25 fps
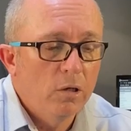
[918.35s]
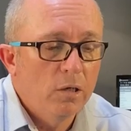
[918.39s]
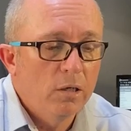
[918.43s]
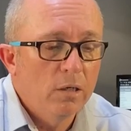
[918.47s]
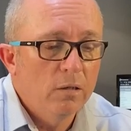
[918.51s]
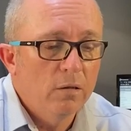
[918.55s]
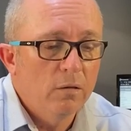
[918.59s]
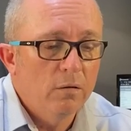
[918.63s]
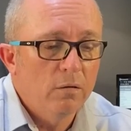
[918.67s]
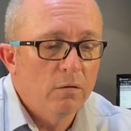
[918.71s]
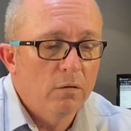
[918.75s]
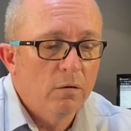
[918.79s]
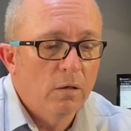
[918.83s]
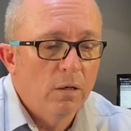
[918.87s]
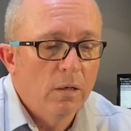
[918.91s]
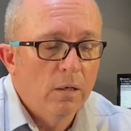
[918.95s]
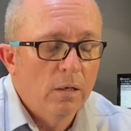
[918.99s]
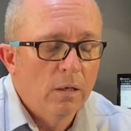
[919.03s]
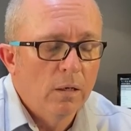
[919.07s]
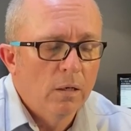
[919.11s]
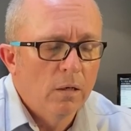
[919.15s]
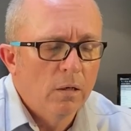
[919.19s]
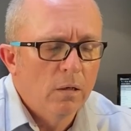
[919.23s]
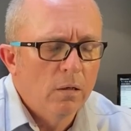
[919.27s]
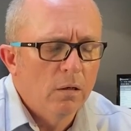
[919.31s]
a few
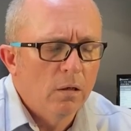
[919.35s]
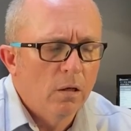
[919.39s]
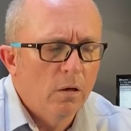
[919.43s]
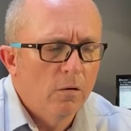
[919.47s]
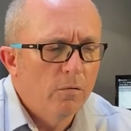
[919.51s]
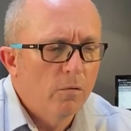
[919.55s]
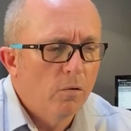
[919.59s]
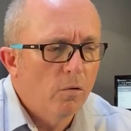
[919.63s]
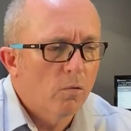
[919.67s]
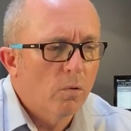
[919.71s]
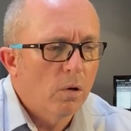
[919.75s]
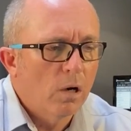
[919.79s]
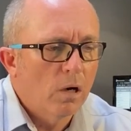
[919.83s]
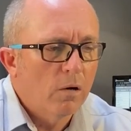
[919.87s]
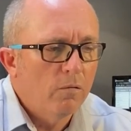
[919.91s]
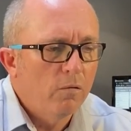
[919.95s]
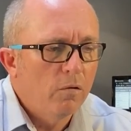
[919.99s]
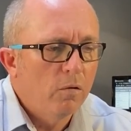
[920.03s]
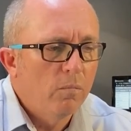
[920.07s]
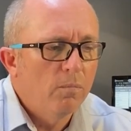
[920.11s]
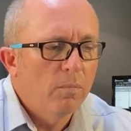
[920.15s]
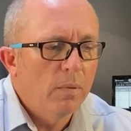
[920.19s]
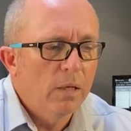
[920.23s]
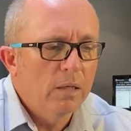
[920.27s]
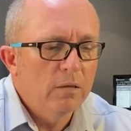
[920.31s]
years, now for
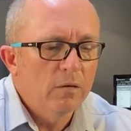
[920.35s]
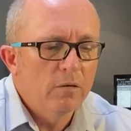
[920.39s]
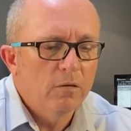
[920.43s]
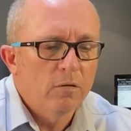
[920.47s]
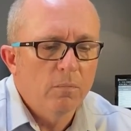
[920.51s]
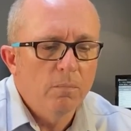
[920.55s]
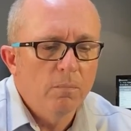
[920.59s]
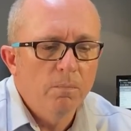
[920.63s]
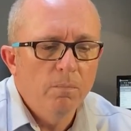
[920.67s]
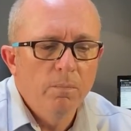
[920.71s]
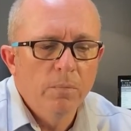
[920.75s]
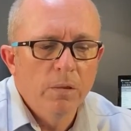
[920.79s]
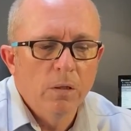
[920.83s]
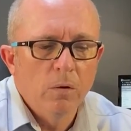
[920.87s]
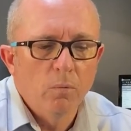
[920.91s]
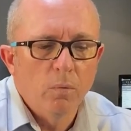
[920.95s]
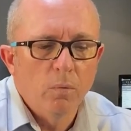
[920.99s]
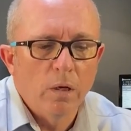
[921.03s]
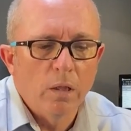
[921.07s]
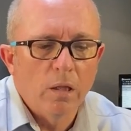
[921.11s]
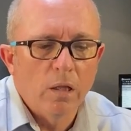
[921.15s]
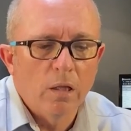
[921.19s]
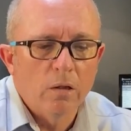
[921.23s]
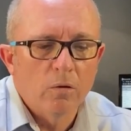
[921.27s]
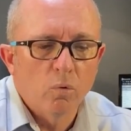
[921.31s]
quite a few months,
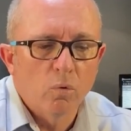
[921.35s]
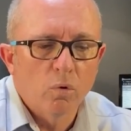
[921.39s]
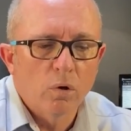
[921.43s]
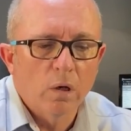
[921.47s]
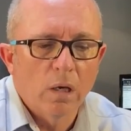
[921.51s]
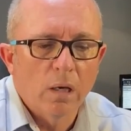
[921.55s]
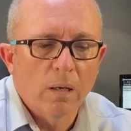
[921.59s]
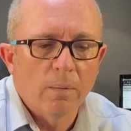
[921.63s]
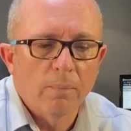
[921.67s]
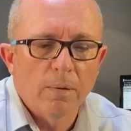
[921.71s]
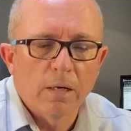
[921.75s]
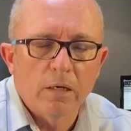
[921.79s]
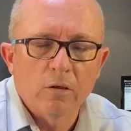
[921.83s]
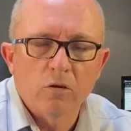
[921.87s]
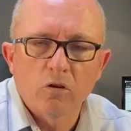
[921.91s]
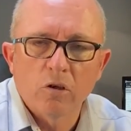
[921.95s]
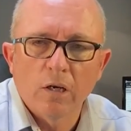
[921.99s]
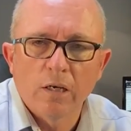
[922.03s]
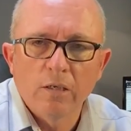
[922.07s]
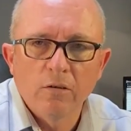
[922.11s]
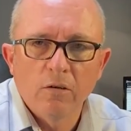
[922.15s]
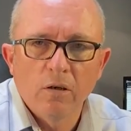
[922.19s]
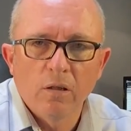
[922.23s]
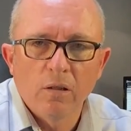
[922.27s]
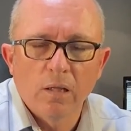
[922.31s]
where they're talking
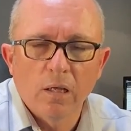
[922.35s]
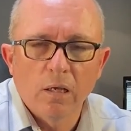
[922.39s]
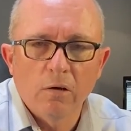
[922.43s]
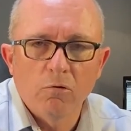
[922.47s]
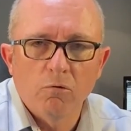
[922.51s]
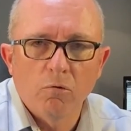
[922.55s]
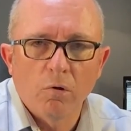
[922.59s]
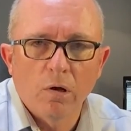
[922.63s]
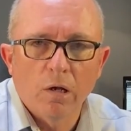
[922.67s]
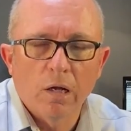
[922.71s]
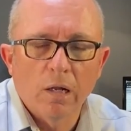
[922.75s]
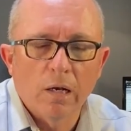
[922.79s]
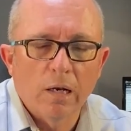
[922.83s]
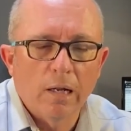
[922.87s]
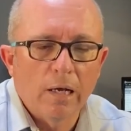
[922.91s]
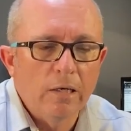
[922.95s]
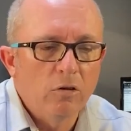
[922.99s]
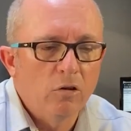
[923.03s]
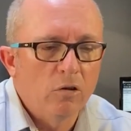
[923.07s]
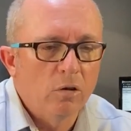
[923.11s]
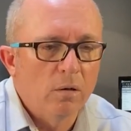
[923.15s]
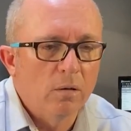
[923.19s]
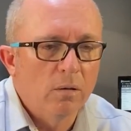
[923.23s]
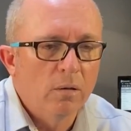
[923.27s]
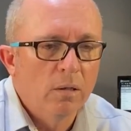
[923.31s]
about changing that
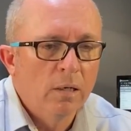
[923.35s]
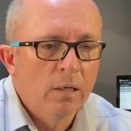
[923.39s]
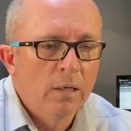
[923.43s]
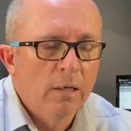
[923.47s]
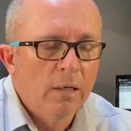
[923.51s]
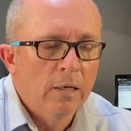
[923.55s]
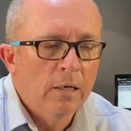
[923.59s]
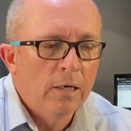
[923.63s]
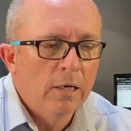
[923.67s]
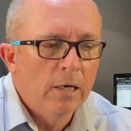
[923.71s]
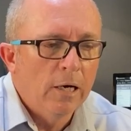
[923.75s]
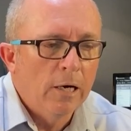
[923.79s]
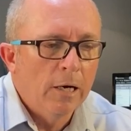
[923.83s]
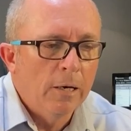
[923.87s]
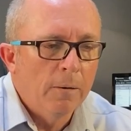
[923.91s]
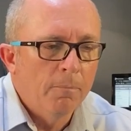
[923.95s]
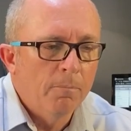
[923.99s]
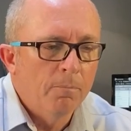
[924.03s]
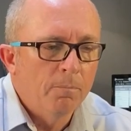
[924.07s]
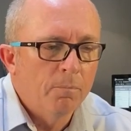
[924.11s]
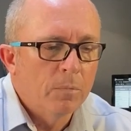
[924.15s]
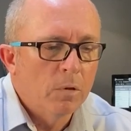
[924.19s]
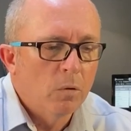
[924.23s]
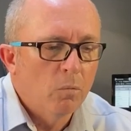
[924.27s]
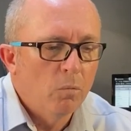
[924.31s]
regulation,
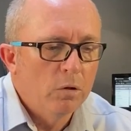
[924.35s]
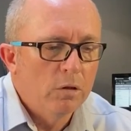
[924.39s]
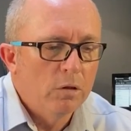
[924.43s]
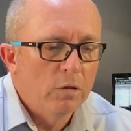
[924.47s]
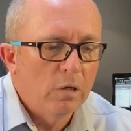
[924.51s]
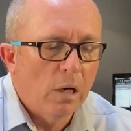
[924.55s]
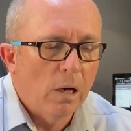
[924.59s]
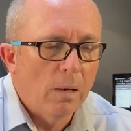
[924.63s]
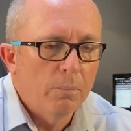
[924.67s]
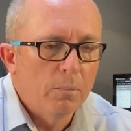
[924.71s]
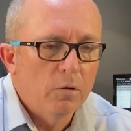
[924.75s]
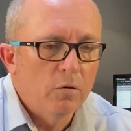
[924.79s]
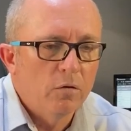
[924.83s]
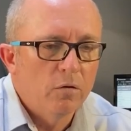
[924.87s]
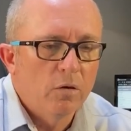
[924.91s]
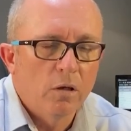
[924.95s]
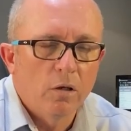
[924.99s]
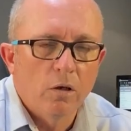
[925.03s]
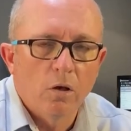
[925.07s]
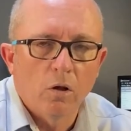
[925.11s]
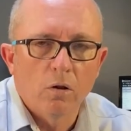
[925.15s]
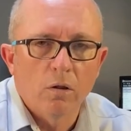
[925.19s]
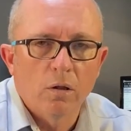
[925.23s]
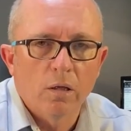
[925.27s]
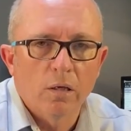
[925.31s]
um, which I
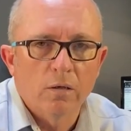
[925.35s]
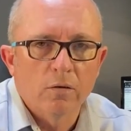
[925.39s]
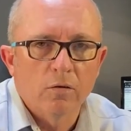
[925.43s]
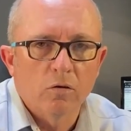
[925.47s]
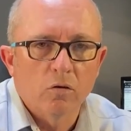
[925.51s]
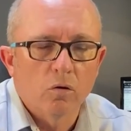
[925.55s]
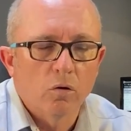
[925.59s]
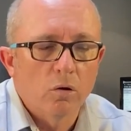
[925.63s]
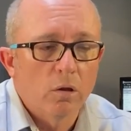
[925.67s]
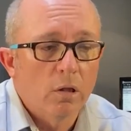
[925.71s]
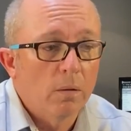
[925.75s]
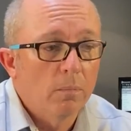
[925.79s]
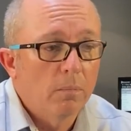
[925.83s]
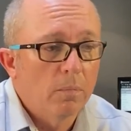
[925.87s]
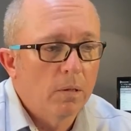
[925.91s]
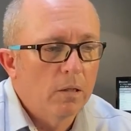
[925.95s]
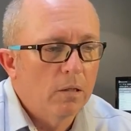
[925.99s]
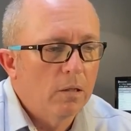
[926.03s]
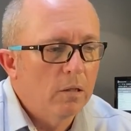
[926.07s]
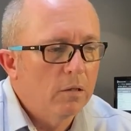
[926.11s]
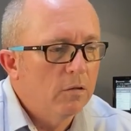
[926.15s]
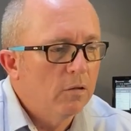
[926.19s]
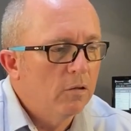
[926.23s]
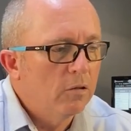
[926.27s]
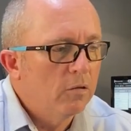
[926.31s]
personally don't think is a good
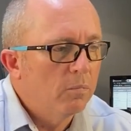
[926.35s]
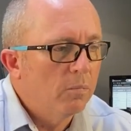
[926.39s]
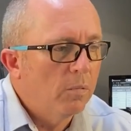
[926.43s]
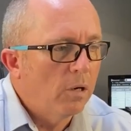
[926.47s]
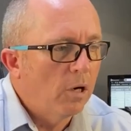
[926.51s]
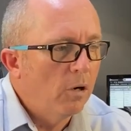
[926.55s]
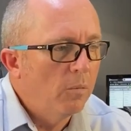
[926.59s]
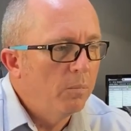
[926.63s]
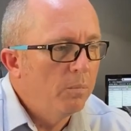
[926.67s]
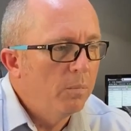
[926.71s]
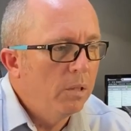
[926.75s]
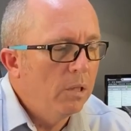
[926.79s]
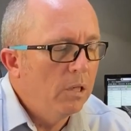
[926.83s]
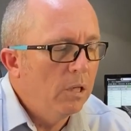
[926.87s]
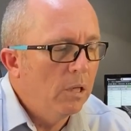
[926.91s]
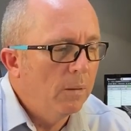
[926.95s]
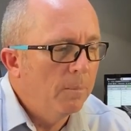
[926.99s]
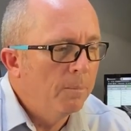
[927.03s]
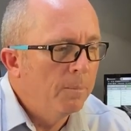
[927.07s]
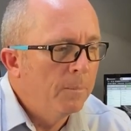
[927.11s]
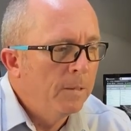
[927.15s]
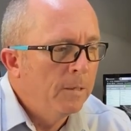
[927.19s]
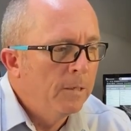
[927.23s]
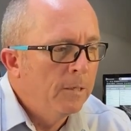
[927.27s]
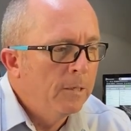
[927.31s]
thing, but that's just my
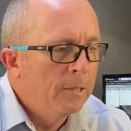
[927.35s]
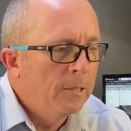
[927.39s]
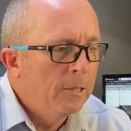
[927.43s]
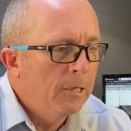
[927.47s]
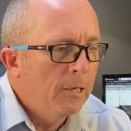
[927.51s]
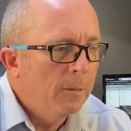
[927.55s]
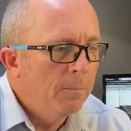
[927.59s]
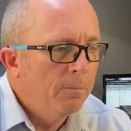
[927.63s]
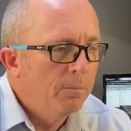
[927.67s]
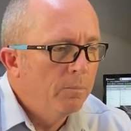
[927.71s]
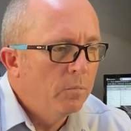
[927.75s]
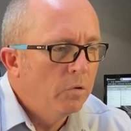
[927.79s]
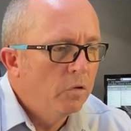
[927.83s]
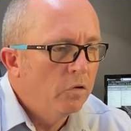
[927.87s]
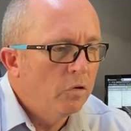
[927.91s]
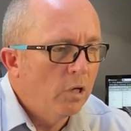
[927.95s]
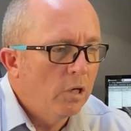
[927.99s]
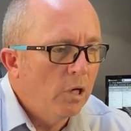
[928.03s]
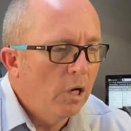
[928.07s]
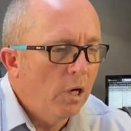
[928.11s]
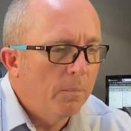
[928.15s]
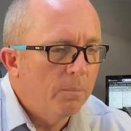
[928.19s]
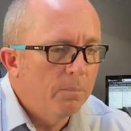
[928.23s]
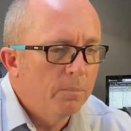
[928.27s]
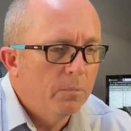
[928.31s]
opinion.
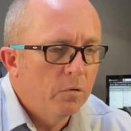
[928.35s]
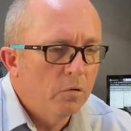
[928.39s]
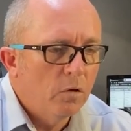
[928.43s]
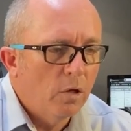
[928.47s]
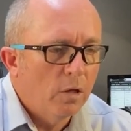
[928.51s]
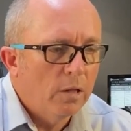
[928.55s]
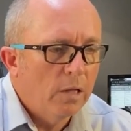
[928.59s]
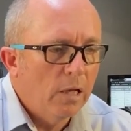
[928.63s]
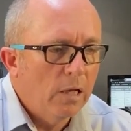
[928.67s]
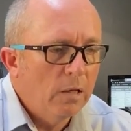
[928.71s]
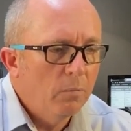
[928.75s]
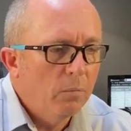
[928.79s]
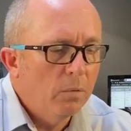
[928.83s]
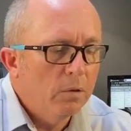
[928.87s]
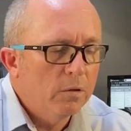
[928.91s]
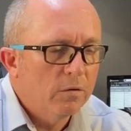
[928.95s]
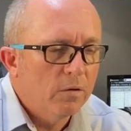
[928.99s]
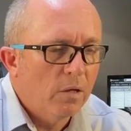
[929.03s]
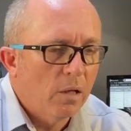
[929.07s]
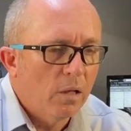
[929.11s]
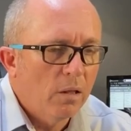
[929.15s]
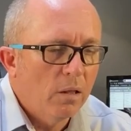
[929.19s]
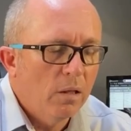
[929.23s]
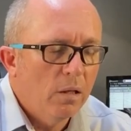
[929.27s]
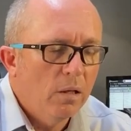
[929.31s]
Um, so yeah, so
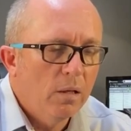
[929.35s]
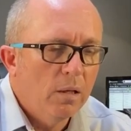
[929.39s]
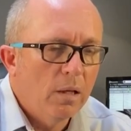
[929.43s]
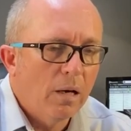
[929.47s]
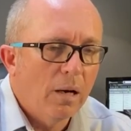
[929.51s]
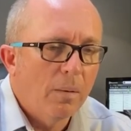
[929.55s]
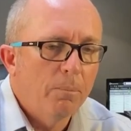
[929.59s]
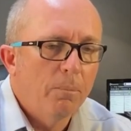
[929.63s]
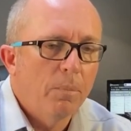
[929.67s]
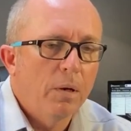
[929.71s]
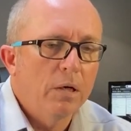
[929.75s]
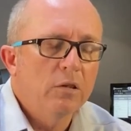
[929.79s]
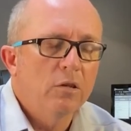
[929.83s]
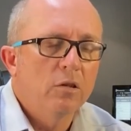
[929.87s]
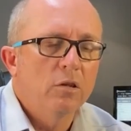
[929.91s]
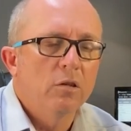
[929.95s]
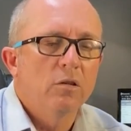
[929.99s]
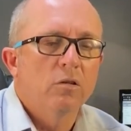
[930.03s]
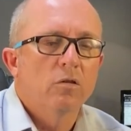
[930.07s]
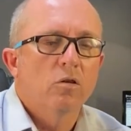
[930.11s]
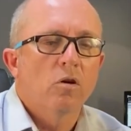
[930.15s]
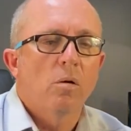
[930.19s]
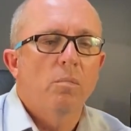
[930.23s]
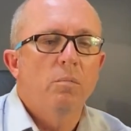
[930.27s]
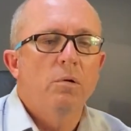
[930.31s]
that was, I think, our
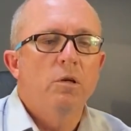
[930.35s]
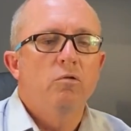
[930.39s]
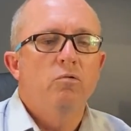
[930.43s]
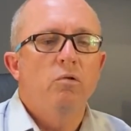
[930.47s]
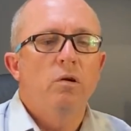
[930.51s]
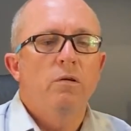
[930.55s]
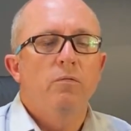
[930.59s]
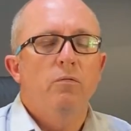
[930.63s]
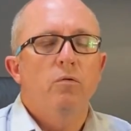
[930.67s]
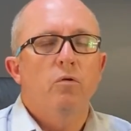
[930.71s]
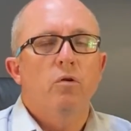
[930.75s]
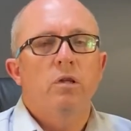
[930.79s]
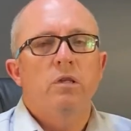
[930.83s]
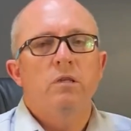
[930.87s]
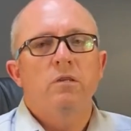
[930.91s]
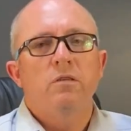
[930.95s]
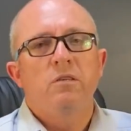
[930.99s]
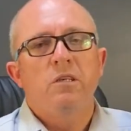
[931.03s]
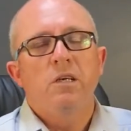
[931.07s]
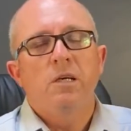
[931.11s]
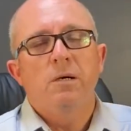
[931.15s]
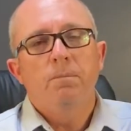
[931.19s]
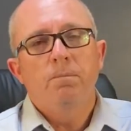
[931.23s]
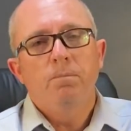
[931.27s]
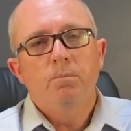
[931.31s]
budget commentary
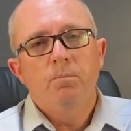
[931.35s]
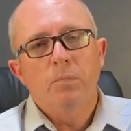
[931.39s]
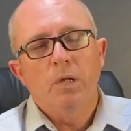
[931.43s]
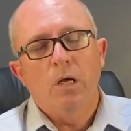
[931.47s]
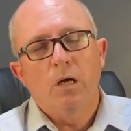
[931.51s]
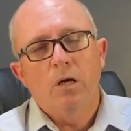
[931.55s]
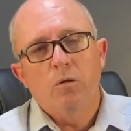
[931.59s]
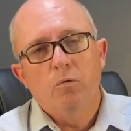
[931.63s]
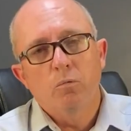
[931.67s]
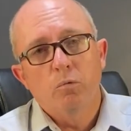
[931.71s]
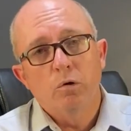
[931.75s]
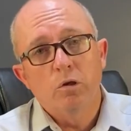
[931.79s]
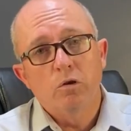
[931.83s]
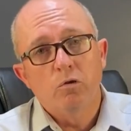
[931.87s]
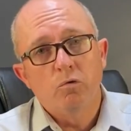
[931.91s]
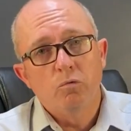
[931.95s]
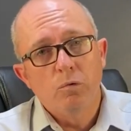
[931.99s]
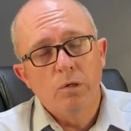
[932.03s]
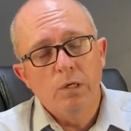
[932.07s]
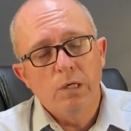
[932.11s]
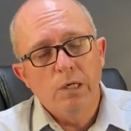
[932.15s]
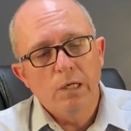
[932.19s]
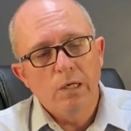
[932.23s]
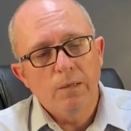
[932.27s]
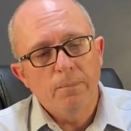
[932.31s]
for this year. It
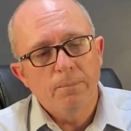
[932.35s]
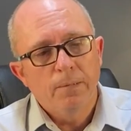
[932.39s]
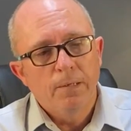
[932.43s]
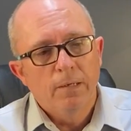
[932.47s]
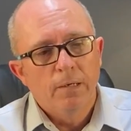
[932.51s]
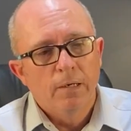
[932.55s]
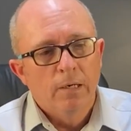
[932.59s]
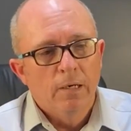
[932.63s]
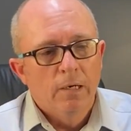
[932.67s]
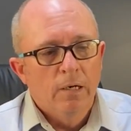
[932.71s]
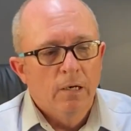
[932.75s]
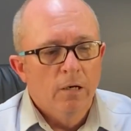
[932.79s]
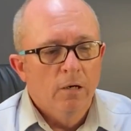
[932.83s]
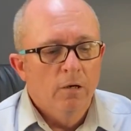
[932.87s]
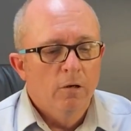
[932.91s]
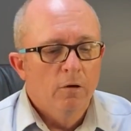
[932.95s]
was really